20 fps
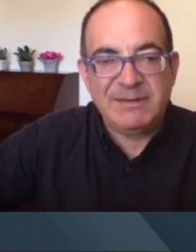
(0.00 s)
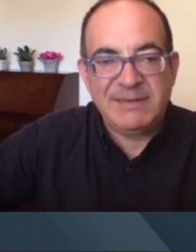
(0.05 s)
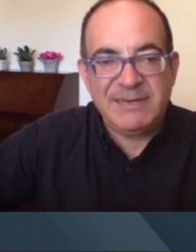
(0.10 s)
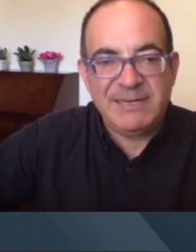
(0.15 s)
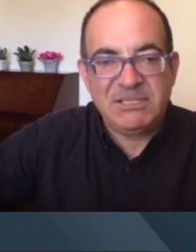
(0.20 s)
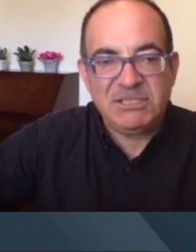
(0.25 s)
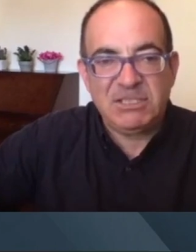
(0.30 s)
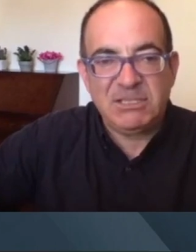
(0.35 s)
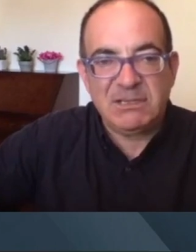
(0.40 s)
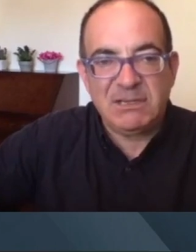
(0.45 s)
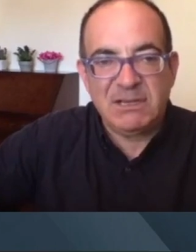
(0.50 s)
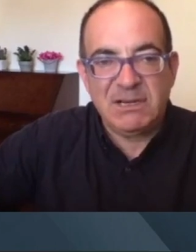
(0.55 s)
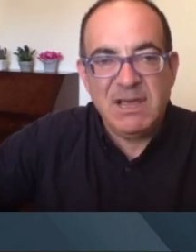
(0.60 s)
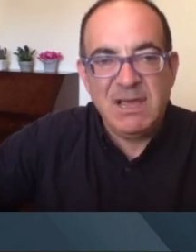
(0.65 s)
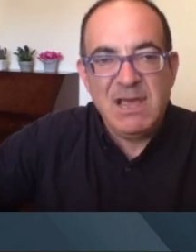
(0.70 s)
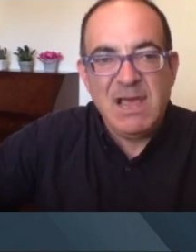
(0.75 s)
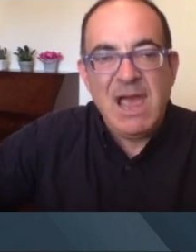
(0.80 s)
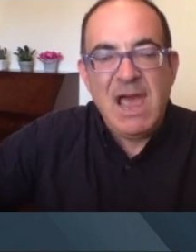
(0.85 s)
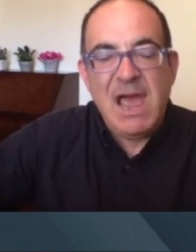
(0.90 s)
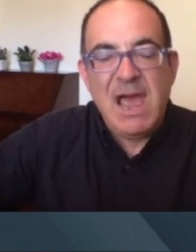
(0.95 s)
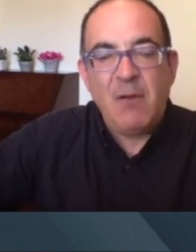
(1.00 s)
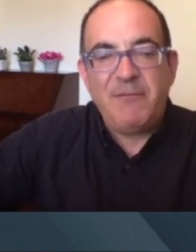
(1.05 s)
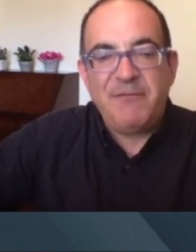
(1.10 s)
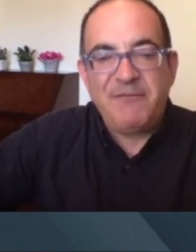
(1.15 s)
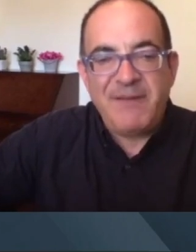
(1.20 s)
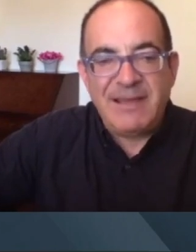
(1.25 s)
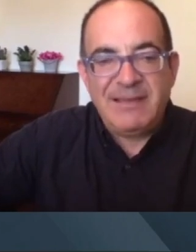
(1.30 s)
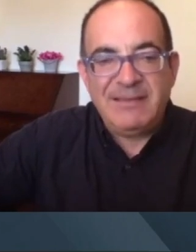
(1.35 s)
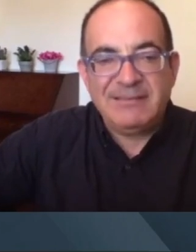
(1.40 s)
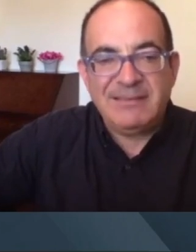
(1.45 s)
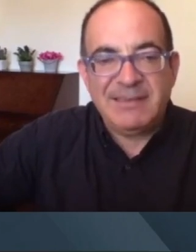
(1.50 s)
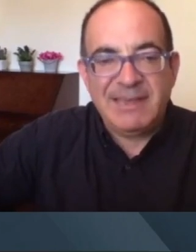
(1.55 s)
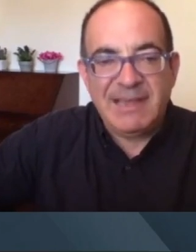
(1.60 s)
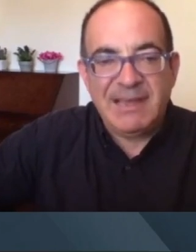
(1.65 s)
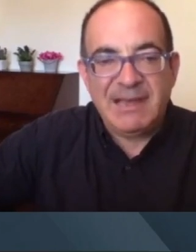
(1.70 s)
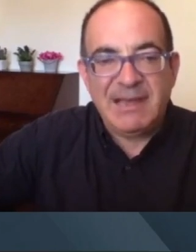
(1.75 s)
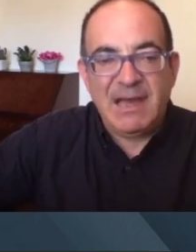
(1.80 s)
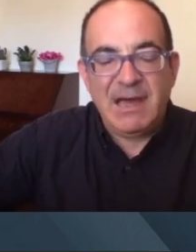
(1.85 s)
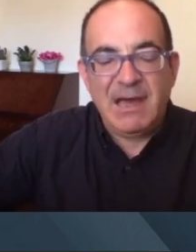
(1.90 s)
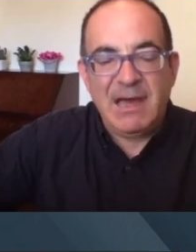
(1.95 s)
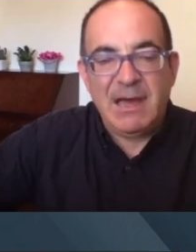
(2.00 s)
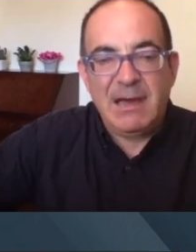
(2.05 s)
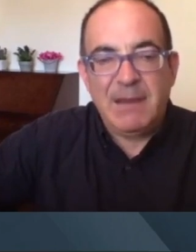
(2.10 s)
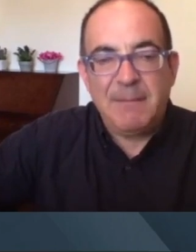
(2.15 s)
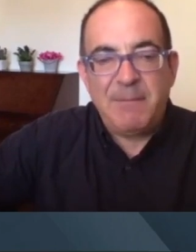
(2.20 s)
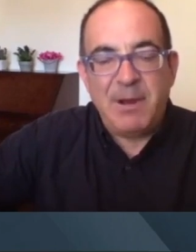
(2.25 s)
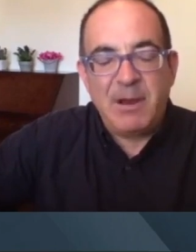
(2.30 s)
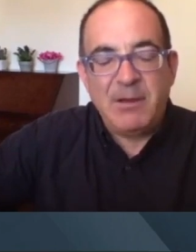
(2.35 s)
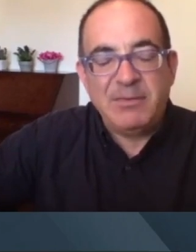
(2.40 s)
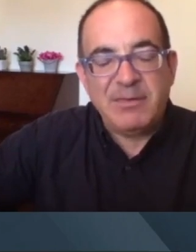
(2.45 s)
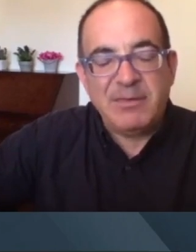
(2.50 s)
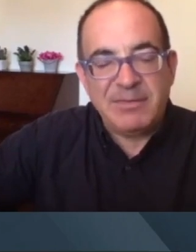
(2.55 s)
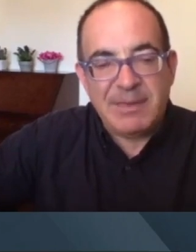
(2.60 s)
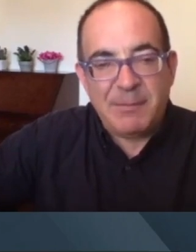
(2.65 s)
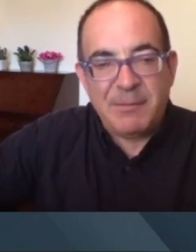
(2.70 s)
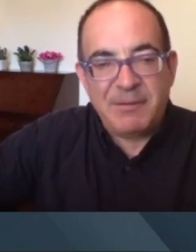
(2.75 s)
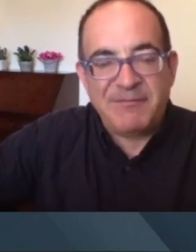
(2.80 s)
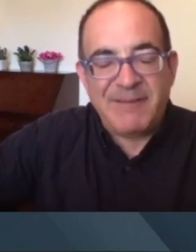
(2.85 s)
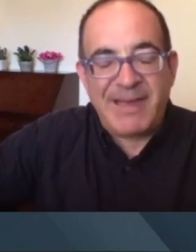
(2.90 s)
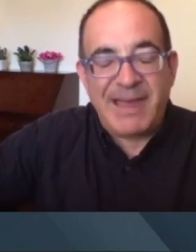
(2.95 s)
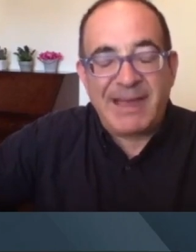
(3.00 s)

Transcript: politician, facing, both of them,